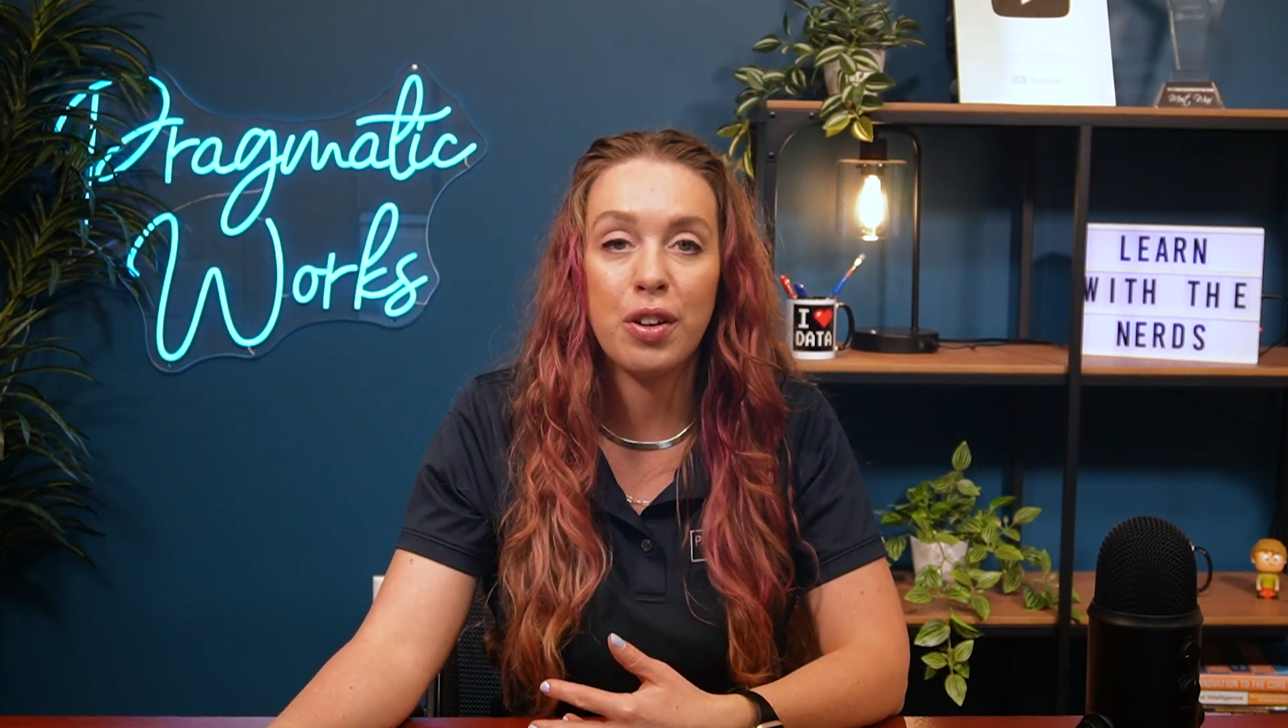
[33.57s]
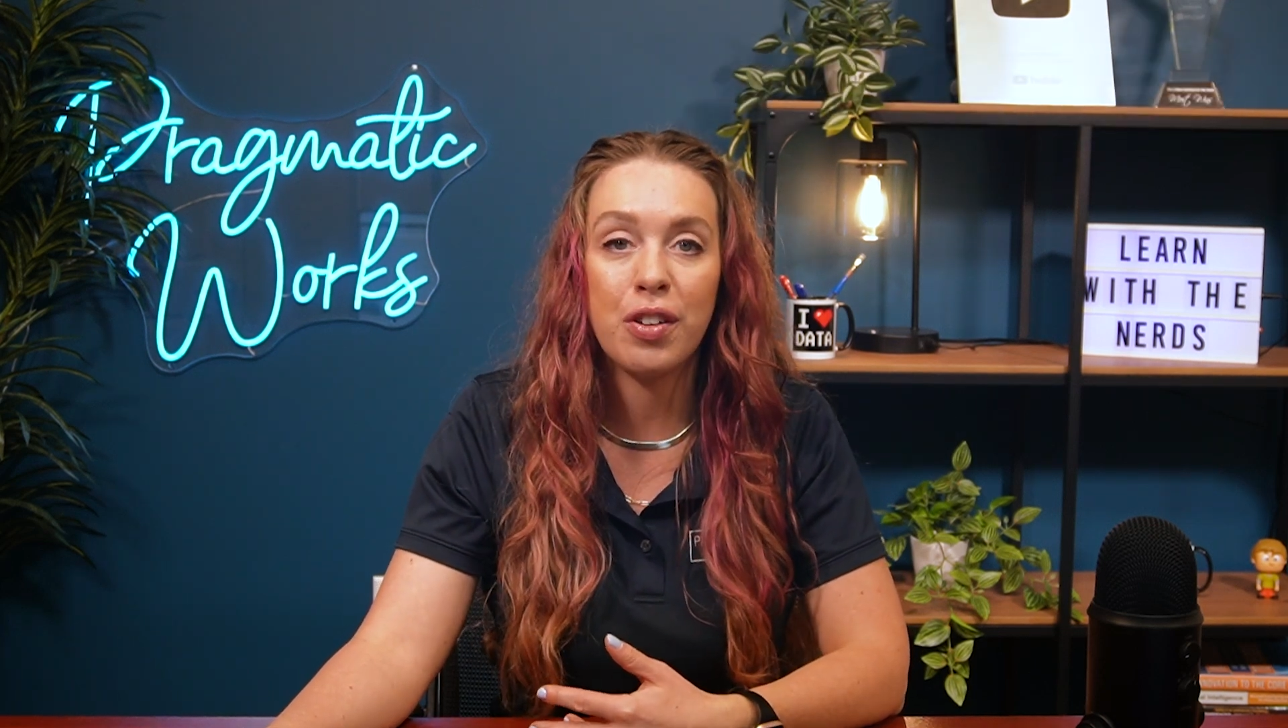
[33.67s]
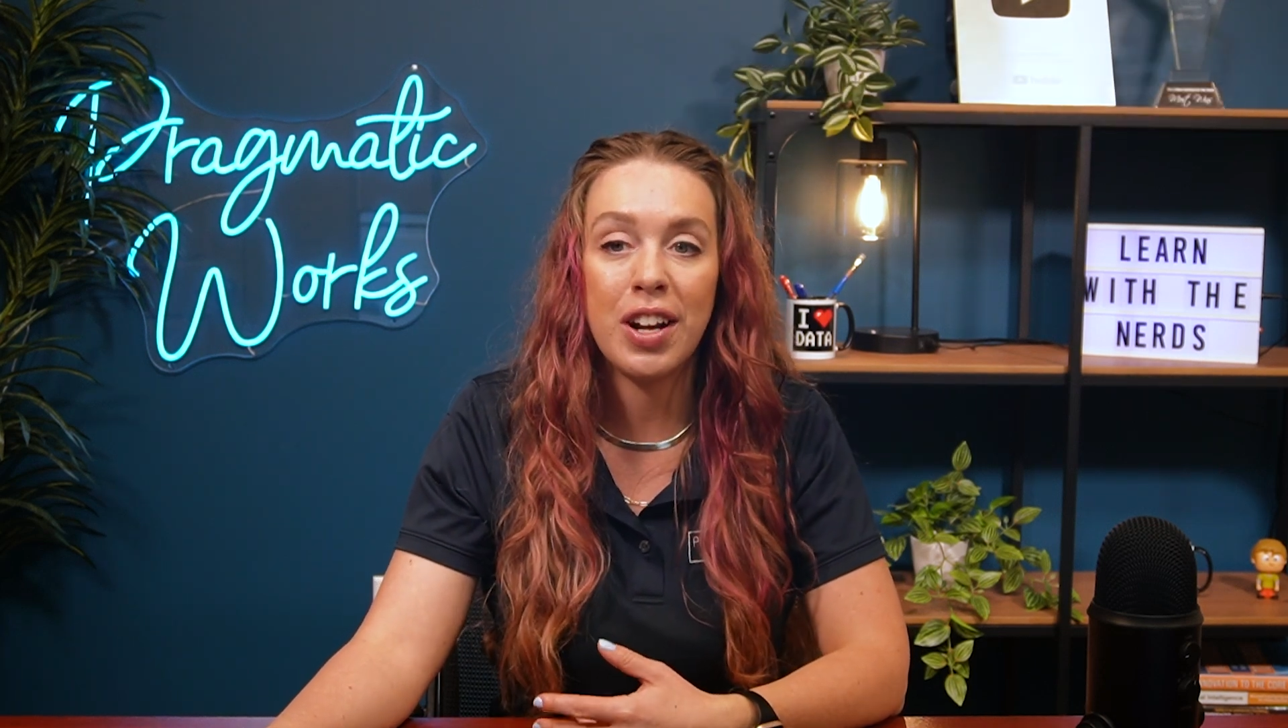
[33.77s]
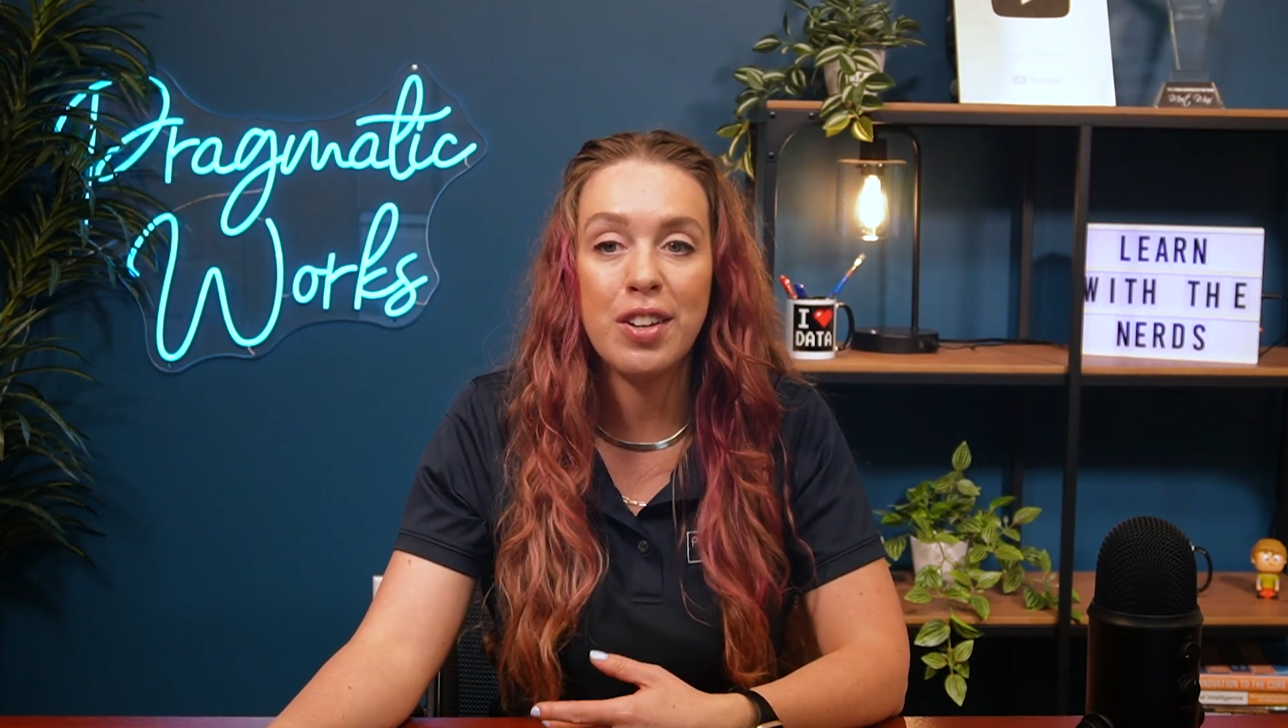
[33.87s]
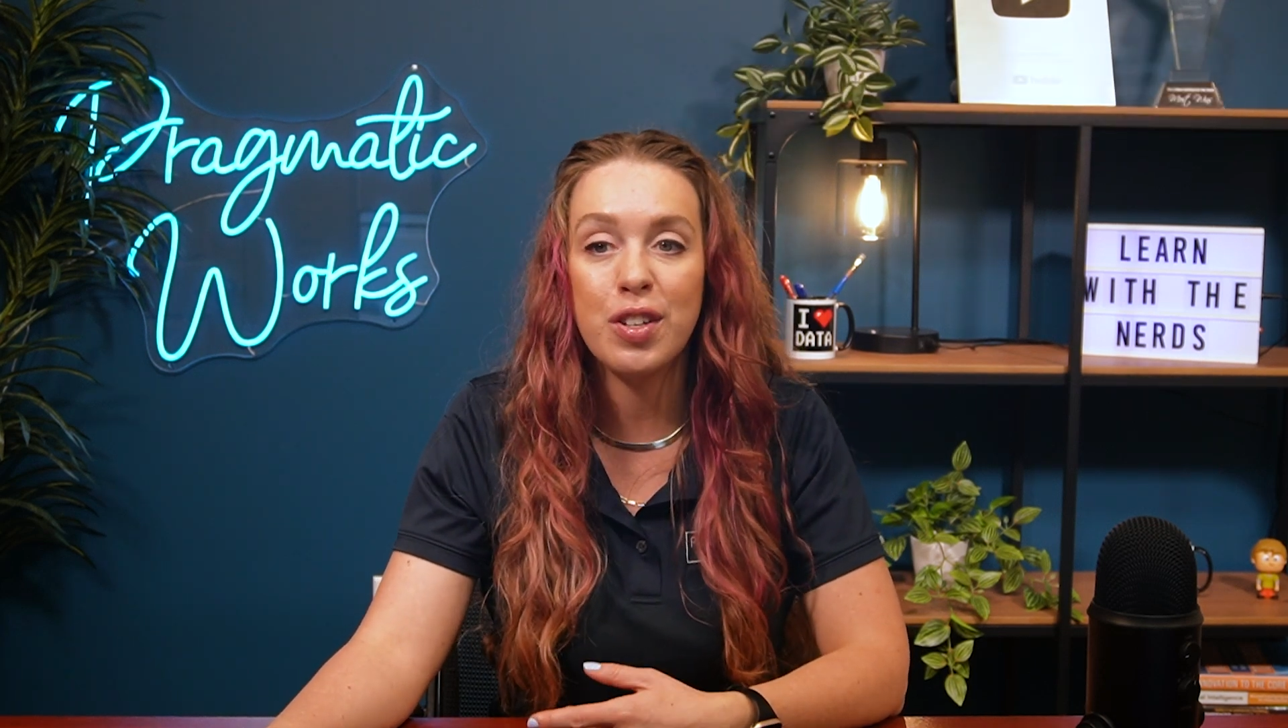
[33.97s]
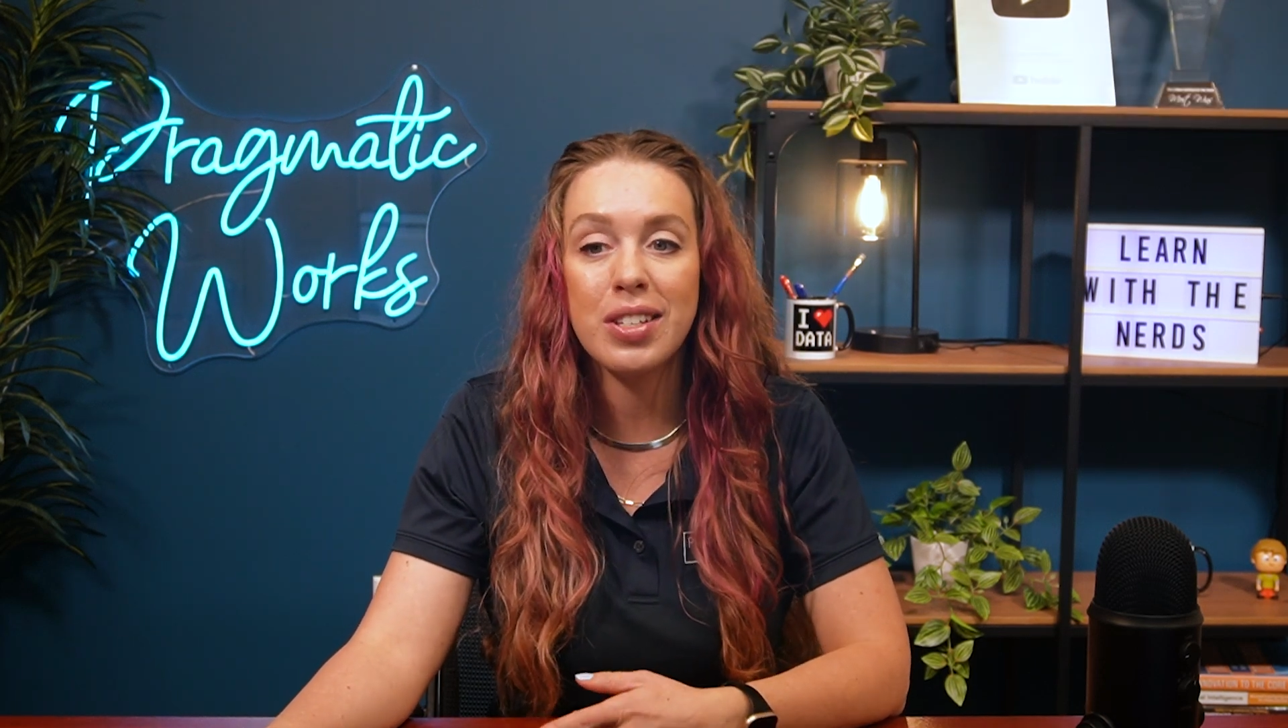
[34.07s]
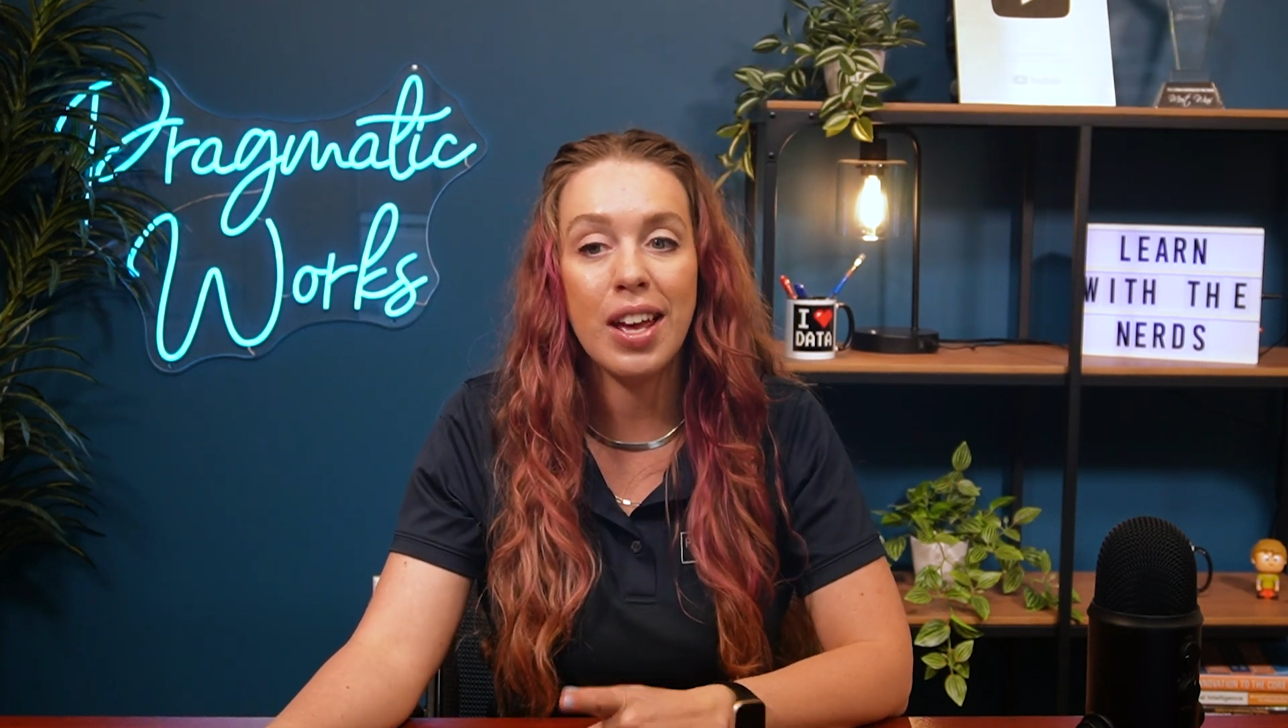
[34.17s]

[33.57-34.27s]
your credentials,